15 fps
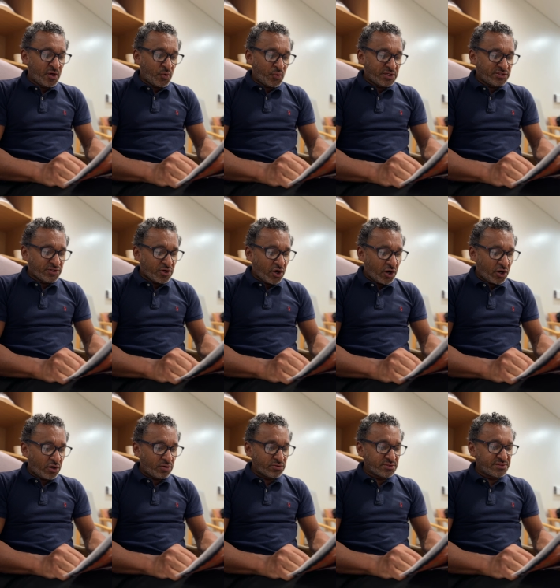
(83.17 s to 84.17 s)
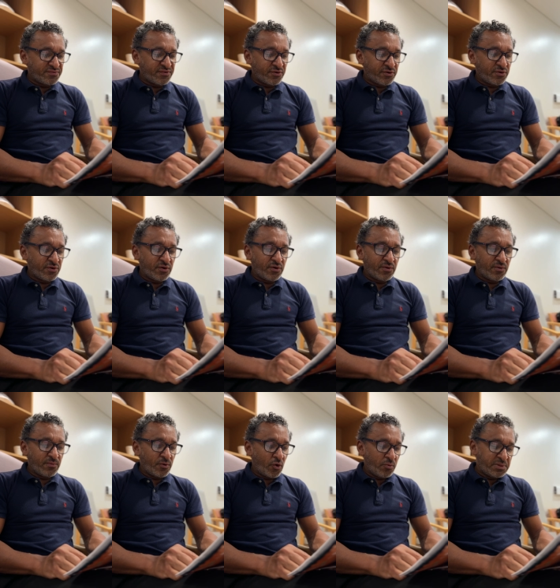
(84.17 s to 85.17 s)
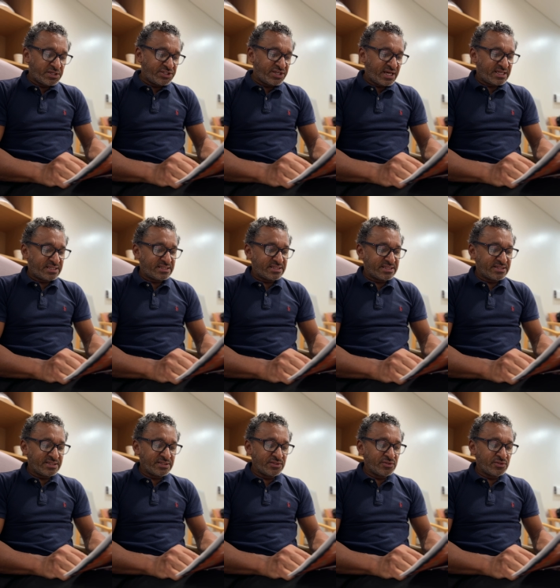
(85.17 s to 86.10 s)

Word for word: which calls for obedience